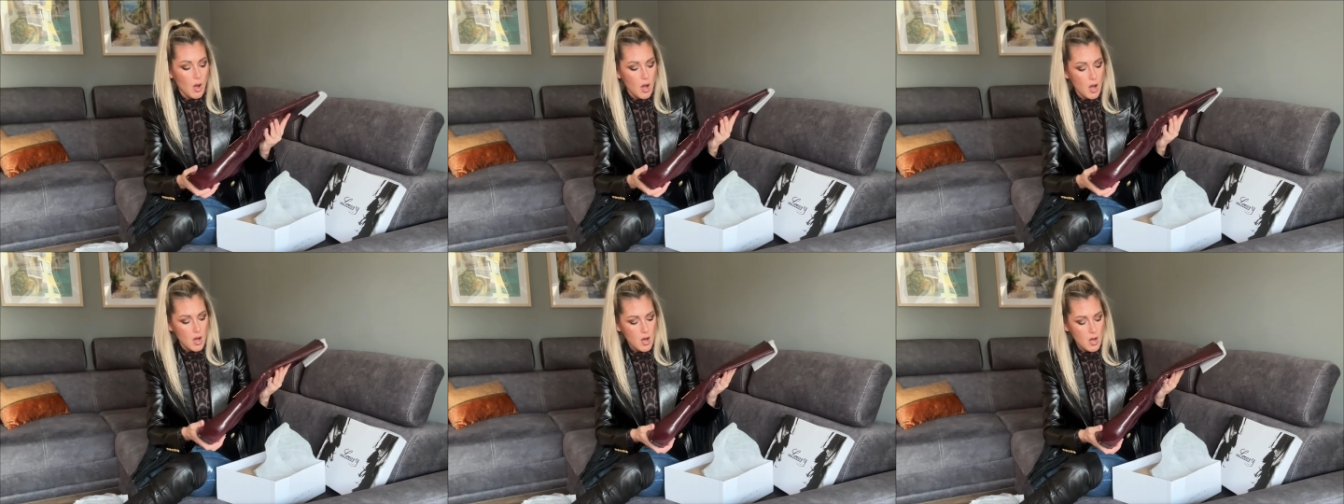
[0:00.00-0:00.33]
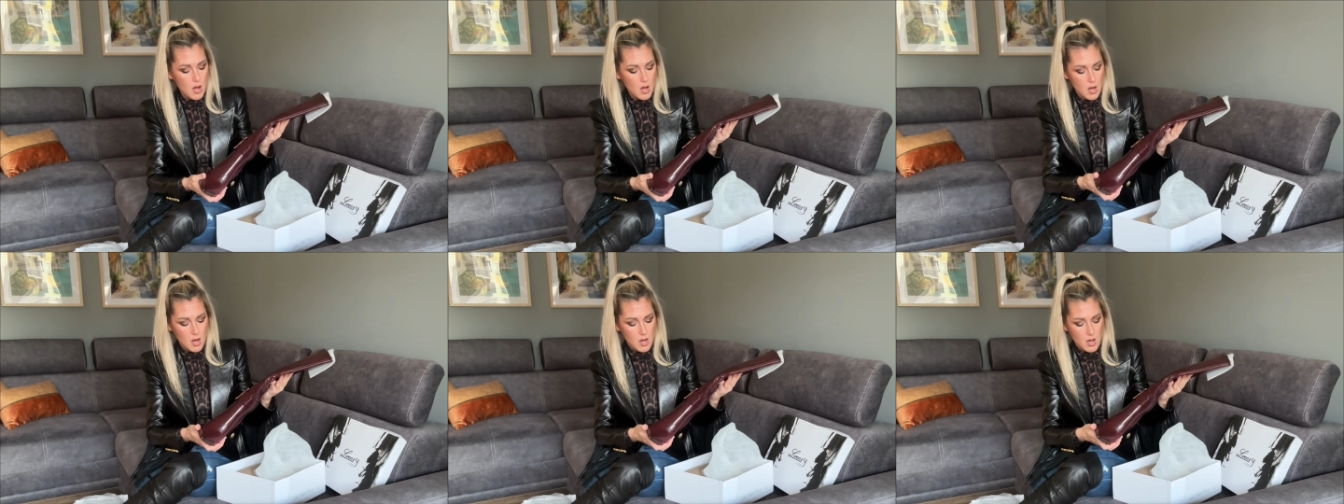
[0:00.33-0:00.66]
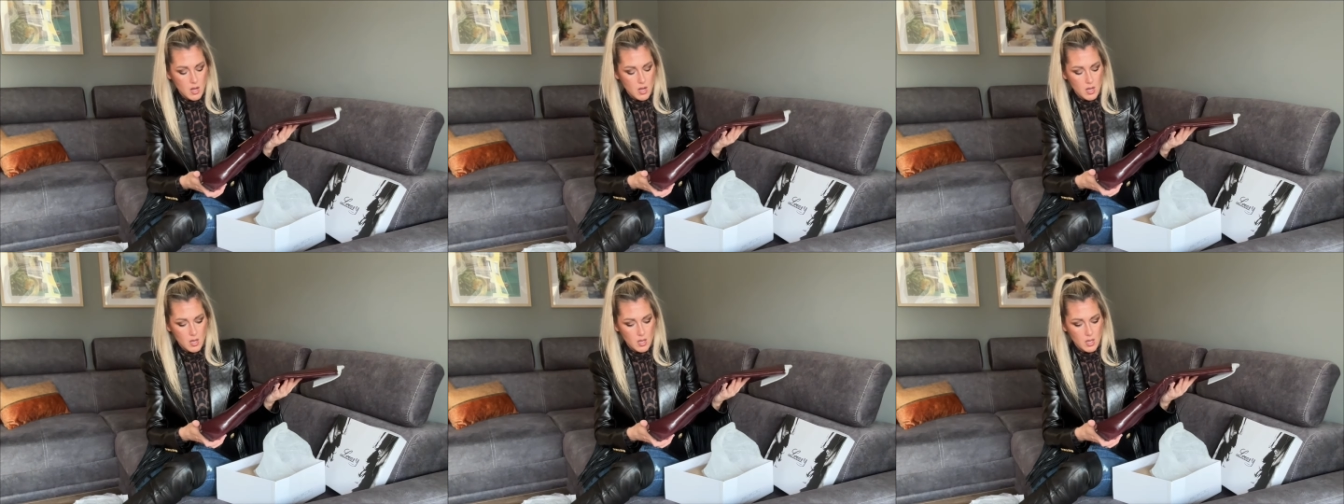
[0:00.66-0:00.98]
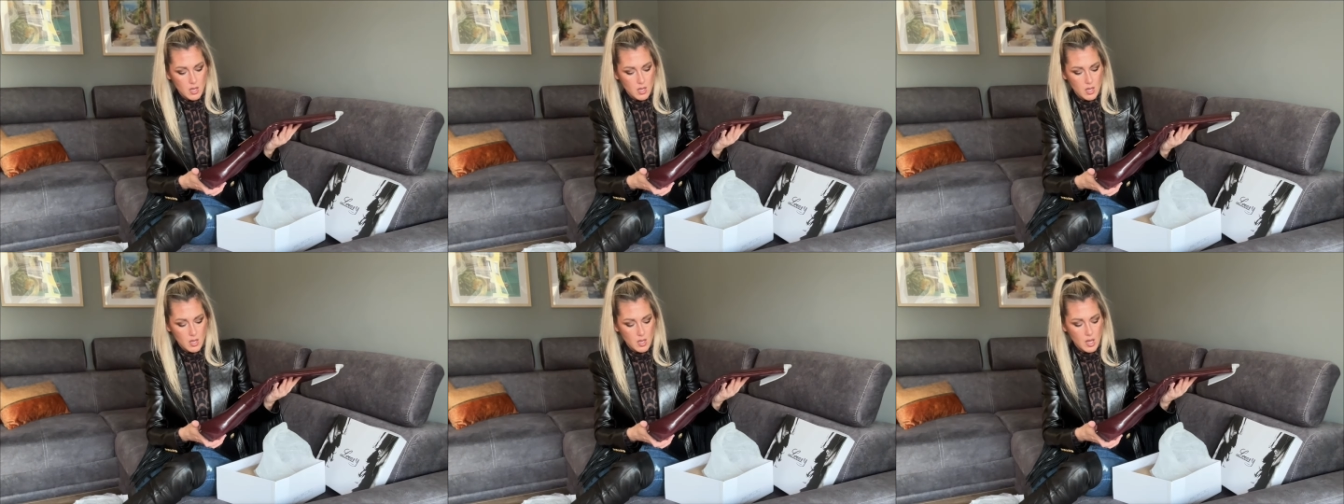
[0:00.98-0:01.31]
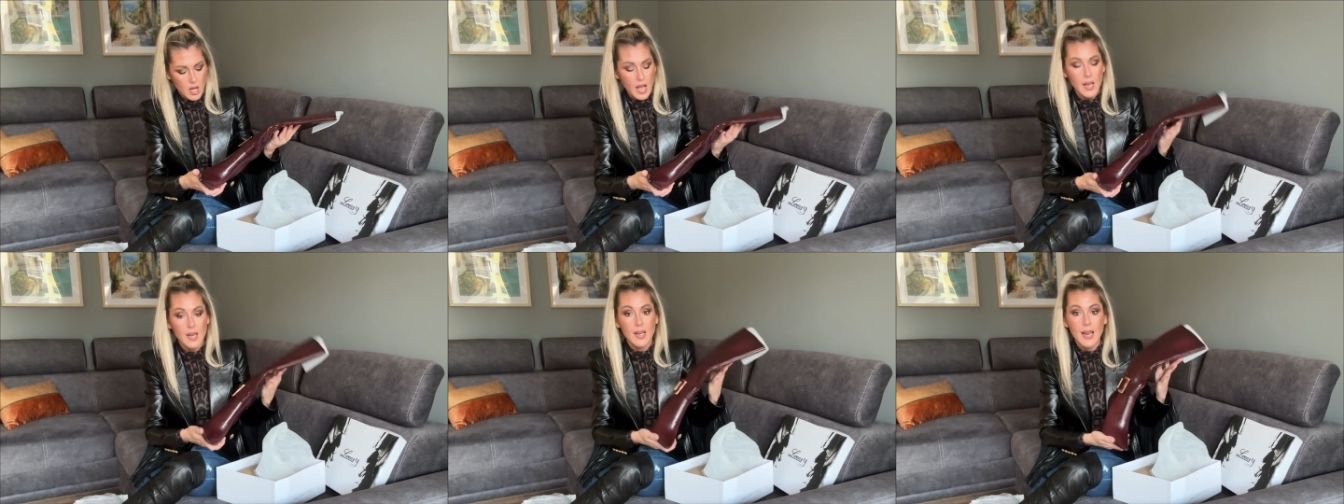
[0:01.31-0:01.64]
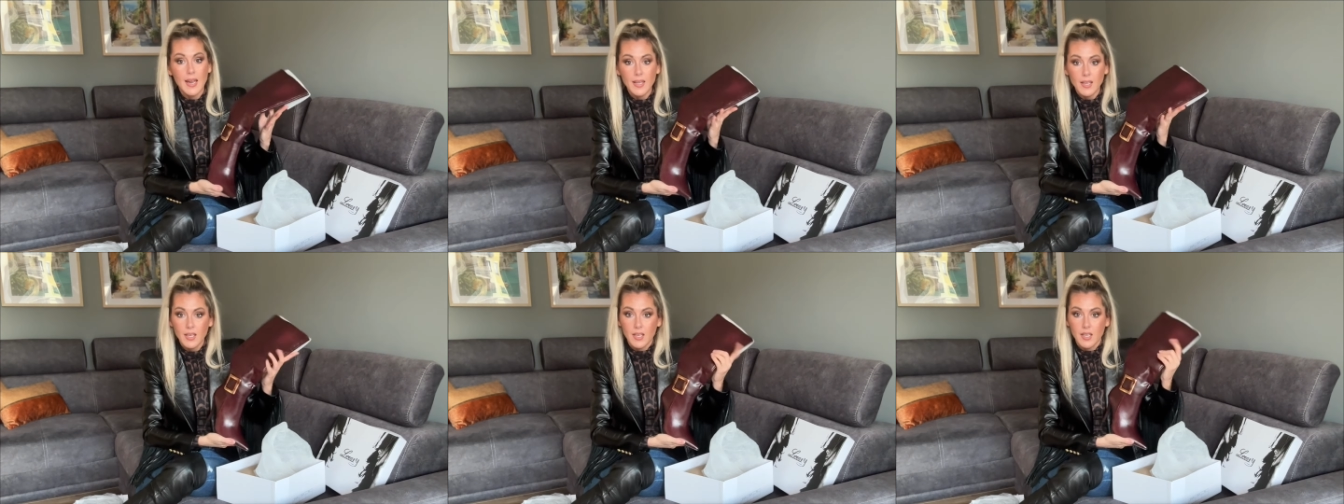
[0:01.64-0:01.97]
oh, I
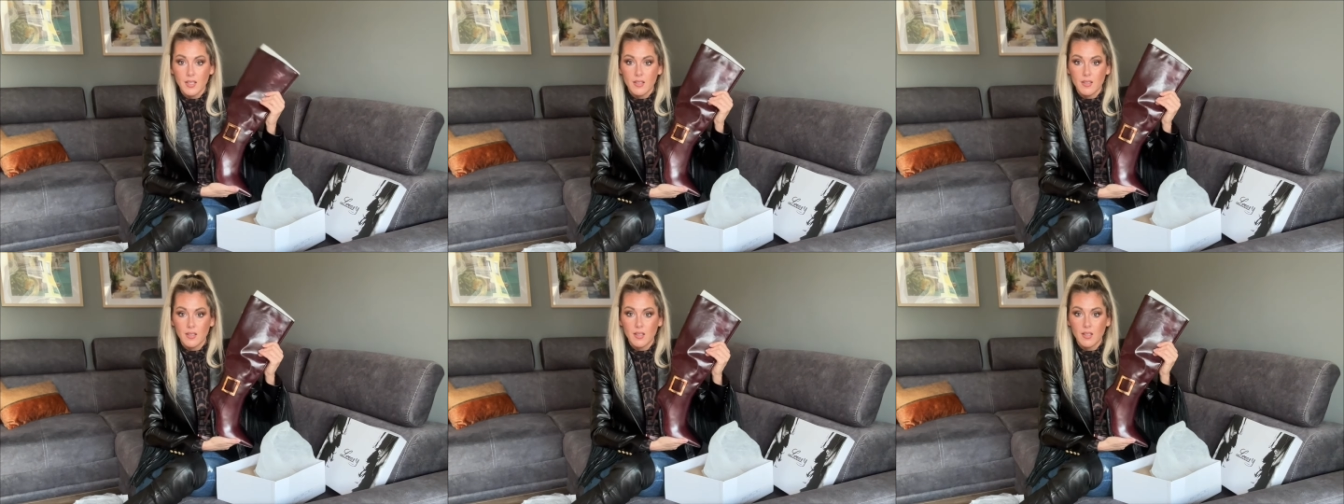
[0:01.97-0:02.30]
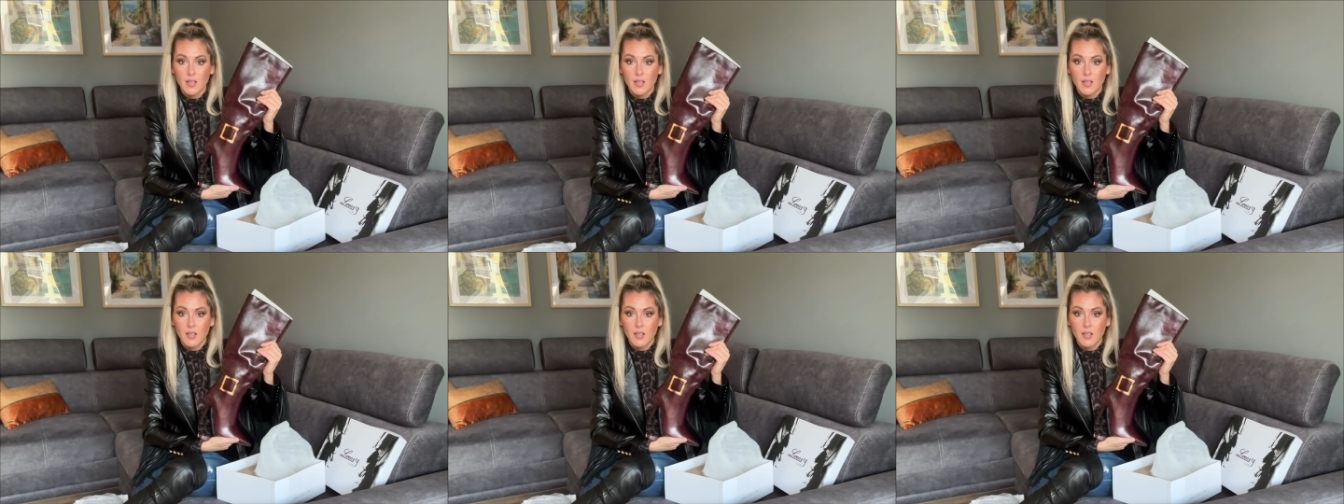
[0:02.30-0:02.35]
like it.